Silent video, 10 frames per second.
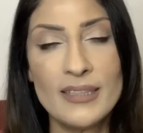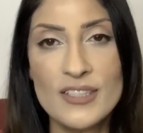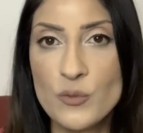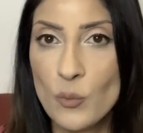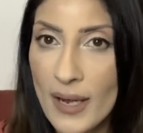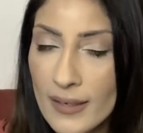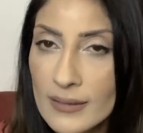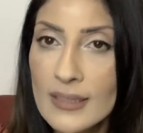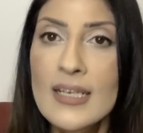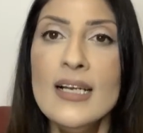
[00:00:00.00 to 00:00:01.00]
as
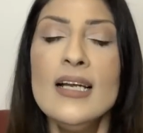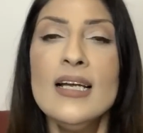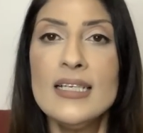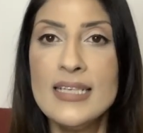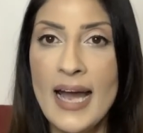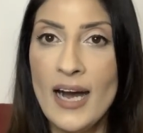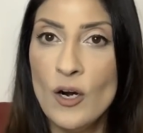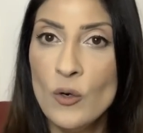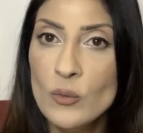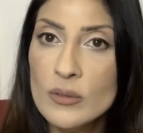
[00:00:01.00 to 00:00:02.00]
well.
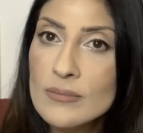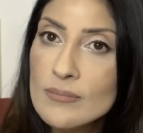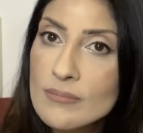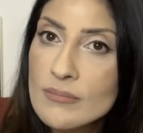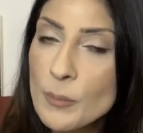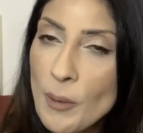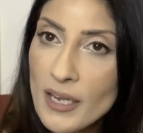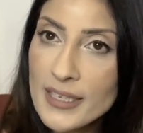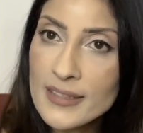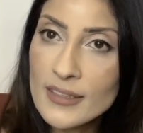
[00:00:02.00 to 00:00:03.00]
Now, The
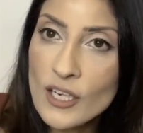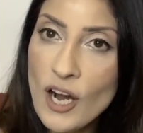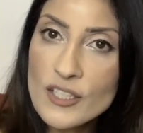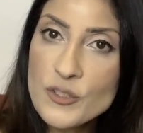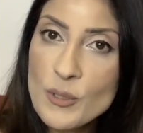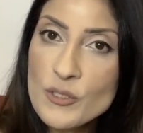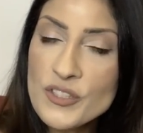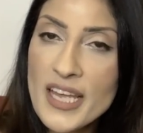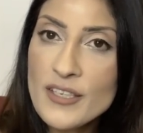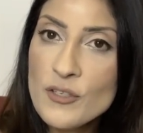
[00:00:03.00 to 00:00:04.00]
Body and the Cosmos,
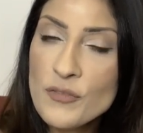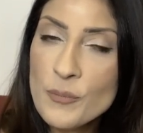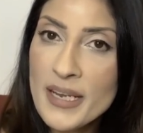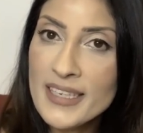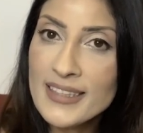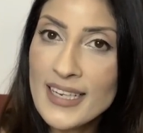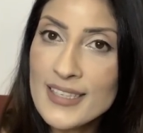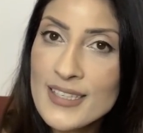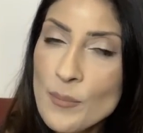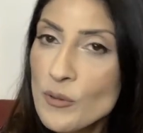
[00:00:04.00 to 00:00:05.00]
thank you for making that a
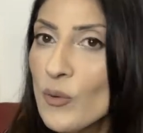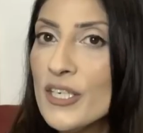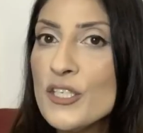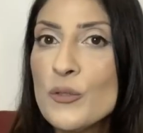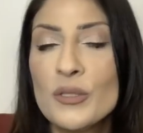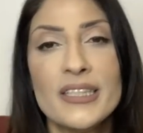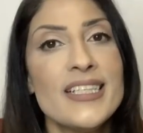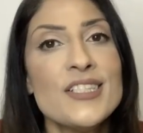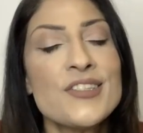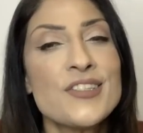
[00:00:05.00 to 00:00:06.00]
number one new
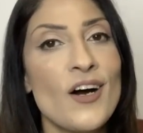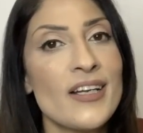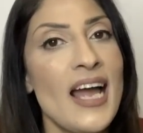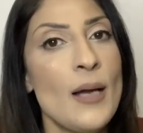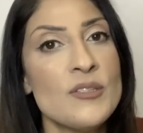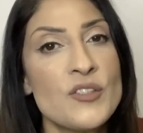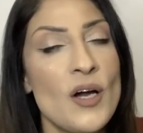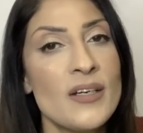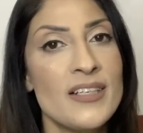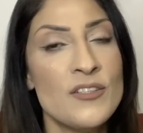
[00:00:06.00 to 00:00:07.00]
release on
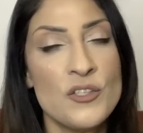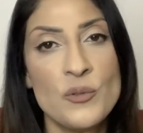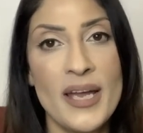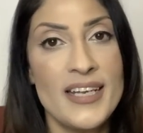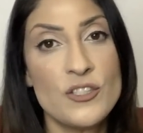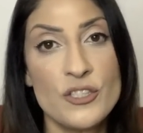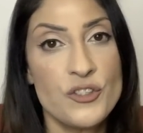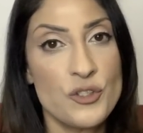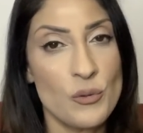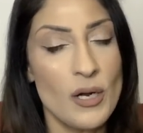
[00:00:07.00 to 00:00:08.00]
Amazon in New Age
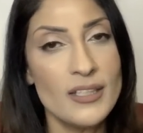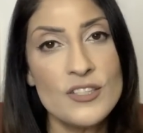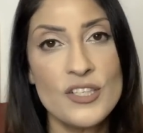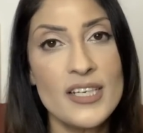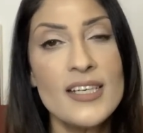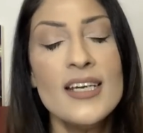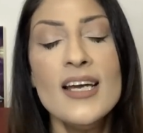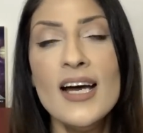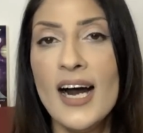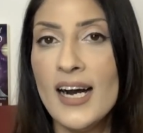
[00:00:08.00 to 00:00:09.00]
Astrology.
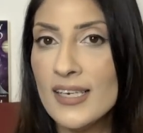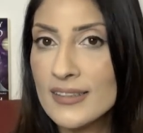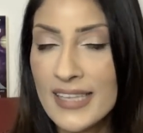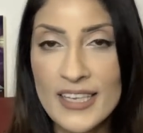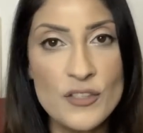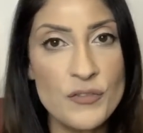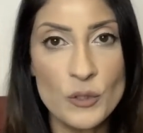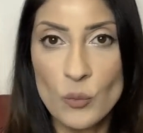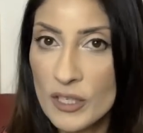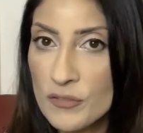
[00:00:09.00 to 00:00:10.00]
Uh, thank you for
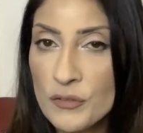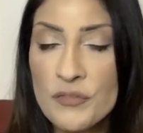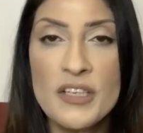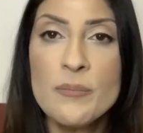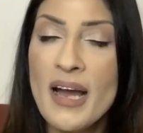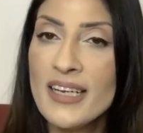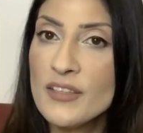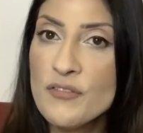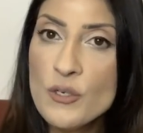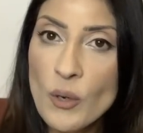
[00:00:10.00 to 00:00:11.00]
the wonderful feedback.
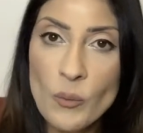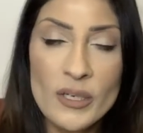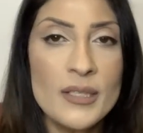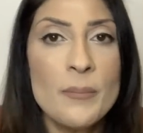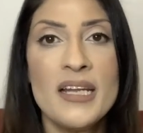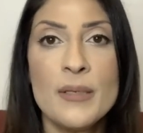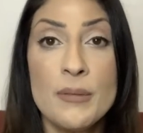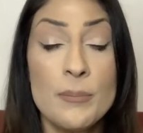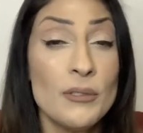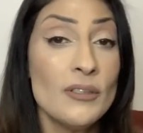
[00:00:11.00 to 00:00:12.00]
If you are one of the many
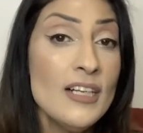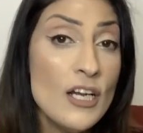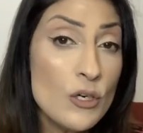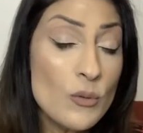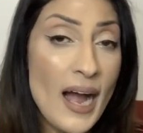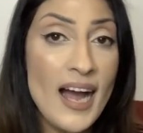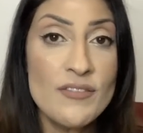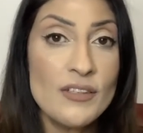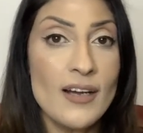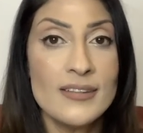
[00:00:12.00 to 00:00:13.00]
people who
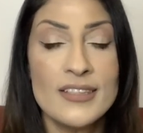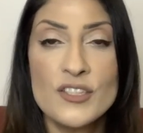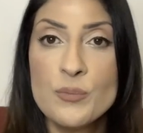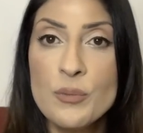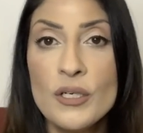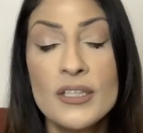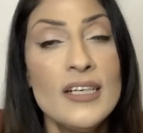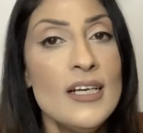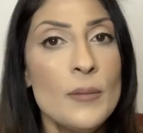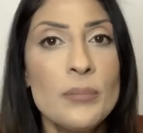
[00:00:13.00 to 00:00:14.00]
have gotten this book,
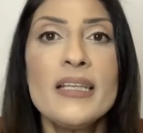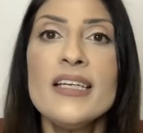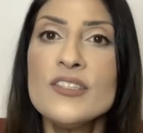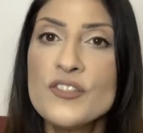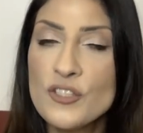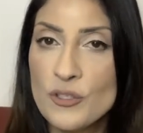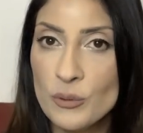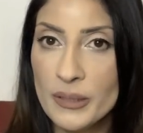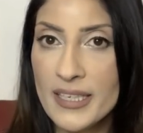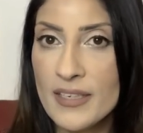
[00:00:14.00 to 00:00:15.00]
please do
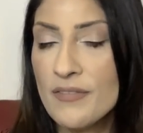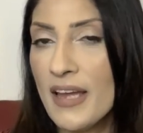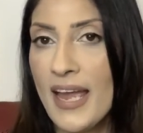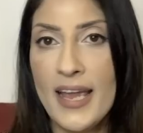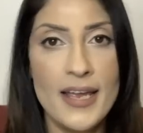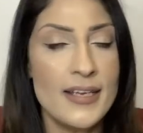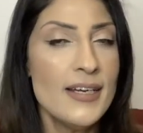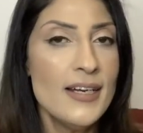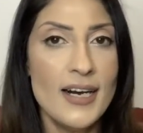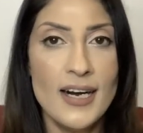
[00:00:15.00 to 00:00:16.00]
leave a
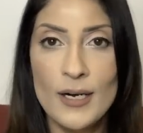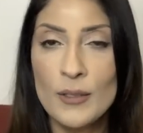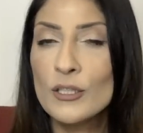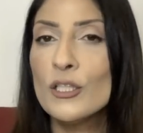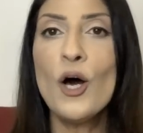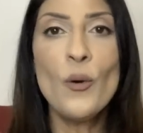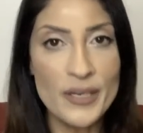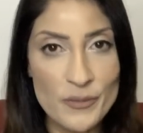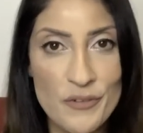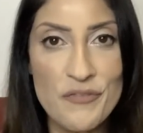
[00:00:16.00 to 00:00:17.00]
uh,
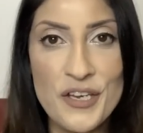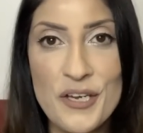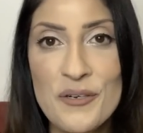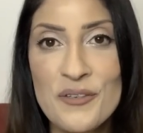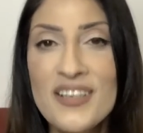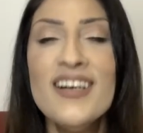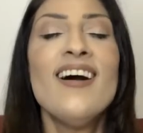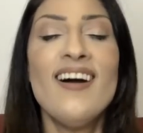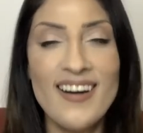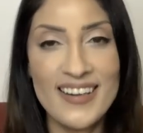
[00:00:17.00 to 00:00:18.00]
glowing review
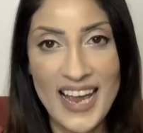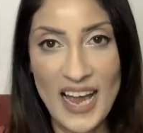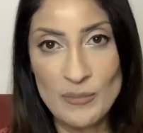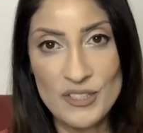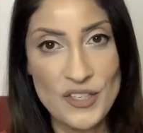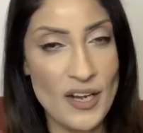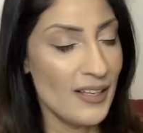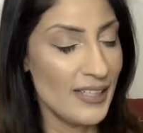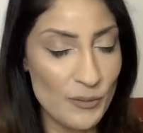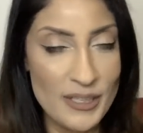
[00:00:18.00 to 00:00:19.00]
on
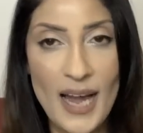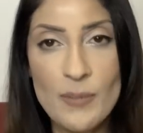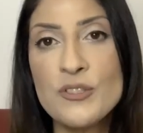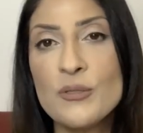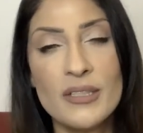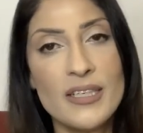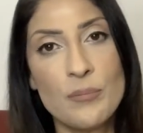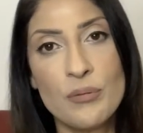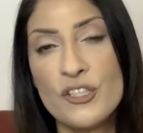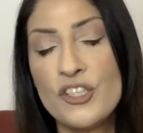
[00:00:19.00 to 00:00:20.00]
Amazon. I would absolutely
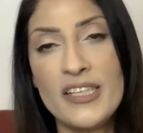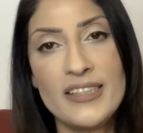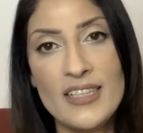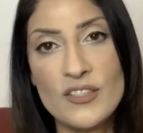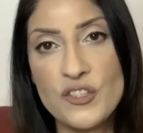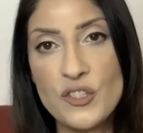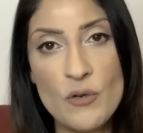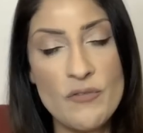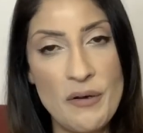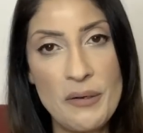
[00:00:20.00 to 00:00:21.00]
appreciate that
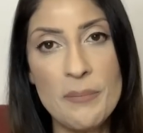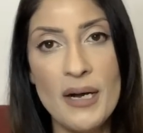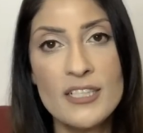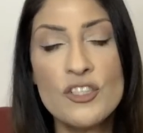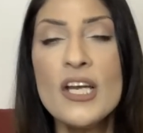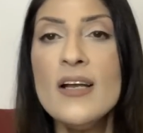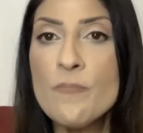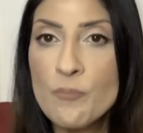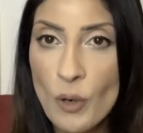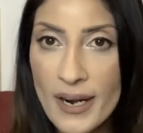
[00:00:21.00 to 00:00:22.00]
so very much.
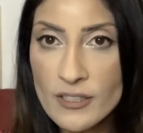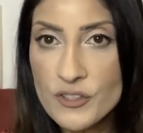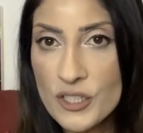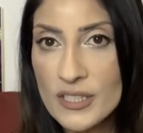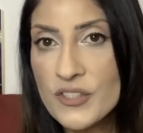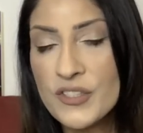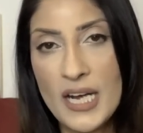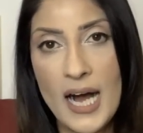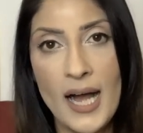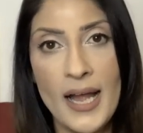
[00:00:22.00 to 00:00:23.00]
Prayers to the
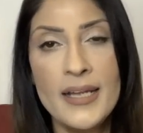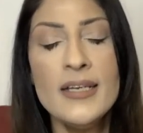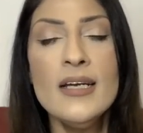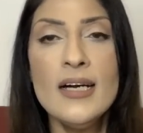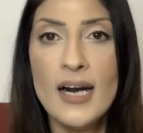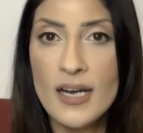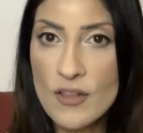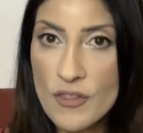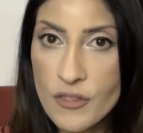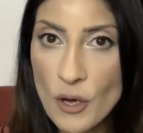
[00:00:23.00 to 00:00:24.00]
sky. Uh,
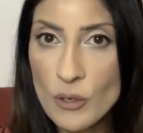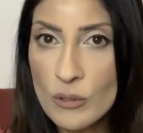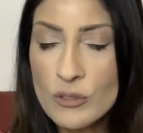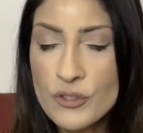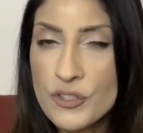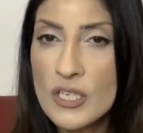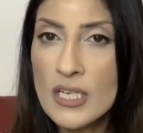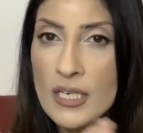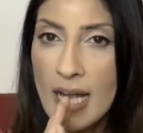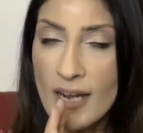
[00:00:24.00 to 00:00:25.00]
those
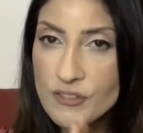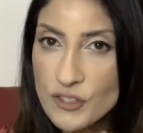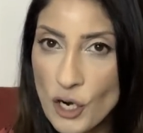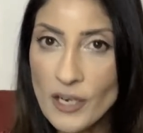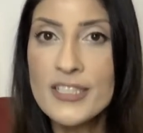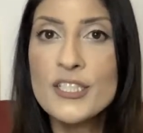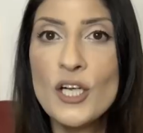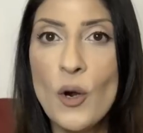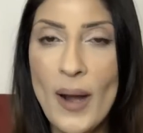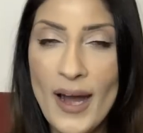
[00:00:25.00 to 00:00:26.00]
have started to
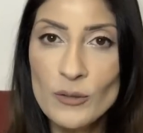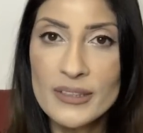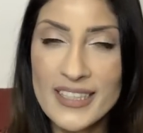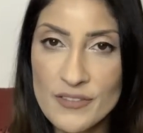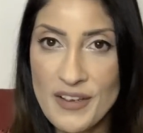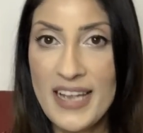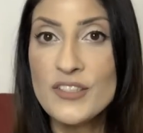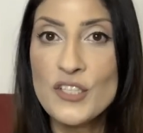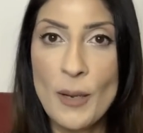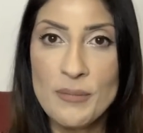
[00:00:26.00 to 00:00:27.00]
go out. The
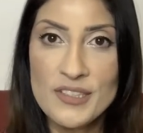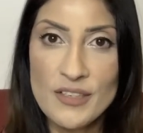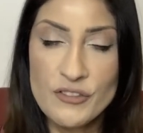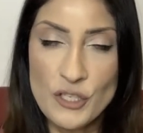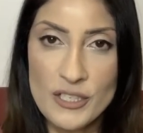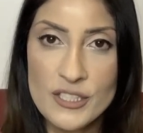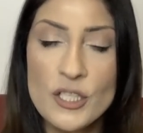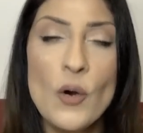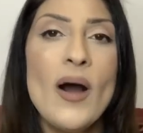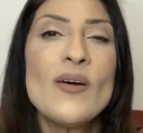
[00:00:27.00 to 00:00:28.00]
advanced copies have started to
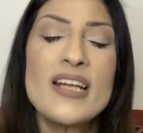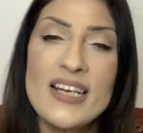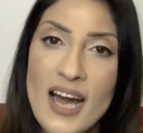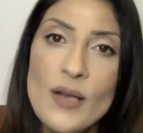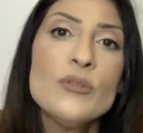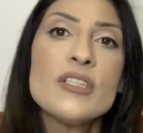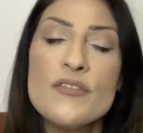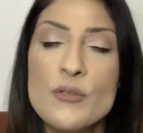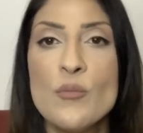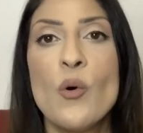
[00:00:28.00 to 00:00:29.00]
go out, and I will give
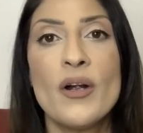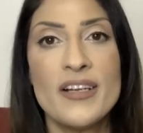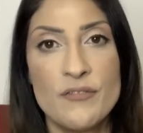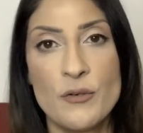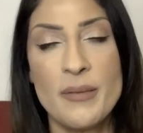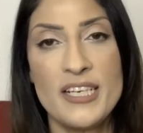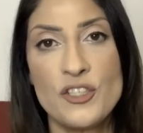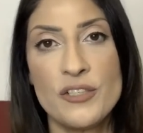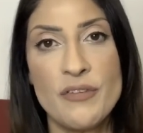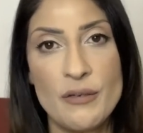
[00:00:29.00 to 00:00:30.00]
you more
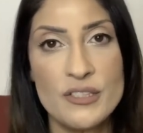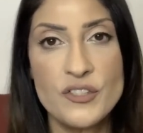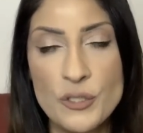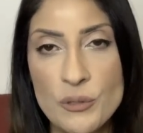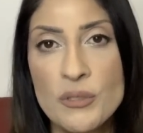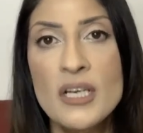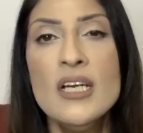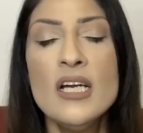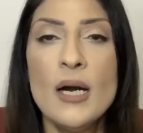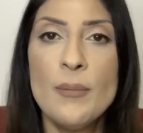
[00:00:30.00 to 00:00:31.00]
information very soon
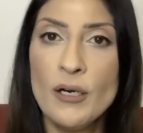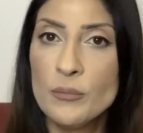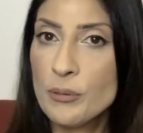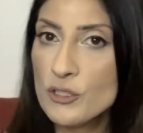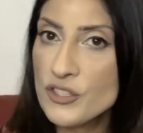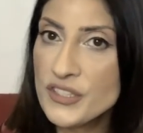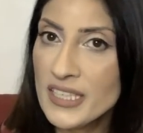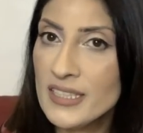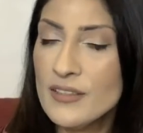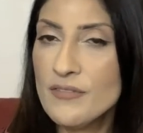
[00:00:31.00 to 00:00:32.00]
about
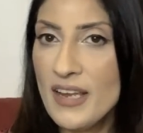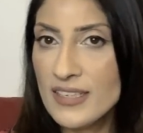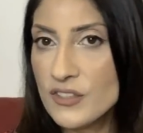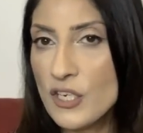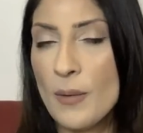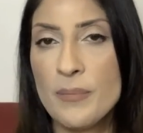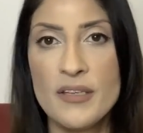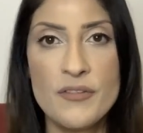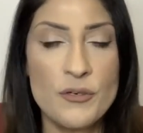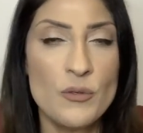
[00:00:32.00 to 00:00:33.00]
purchasing an advanced
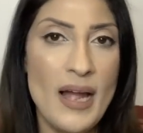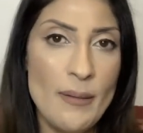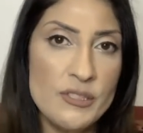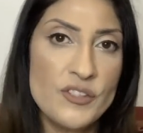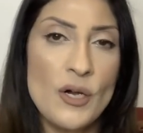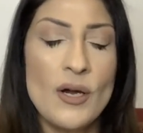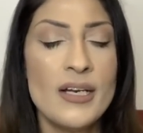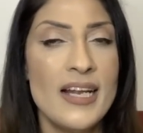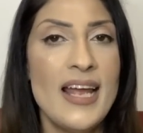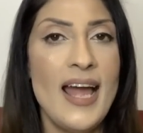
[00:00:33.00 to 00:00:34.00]
copy through Amazon
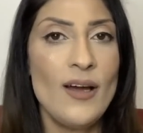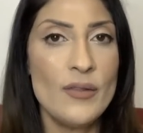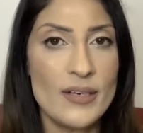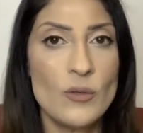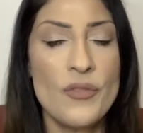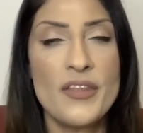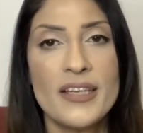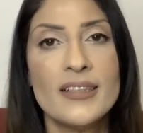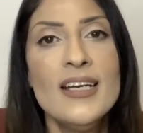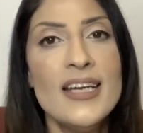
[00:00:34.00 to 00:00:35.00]
and how that whole
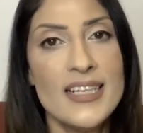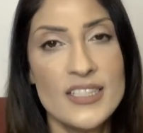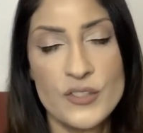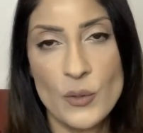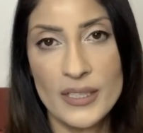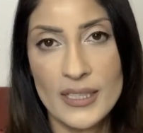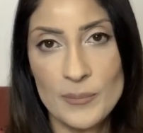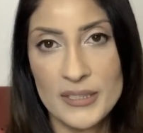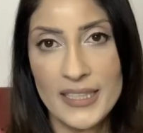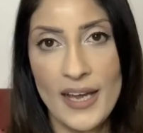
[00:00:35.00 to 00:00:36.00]
thing is going to
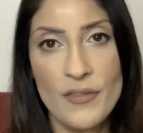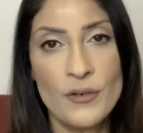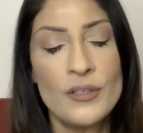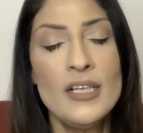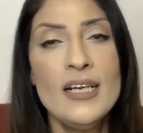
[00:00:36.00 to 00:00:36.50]
come together.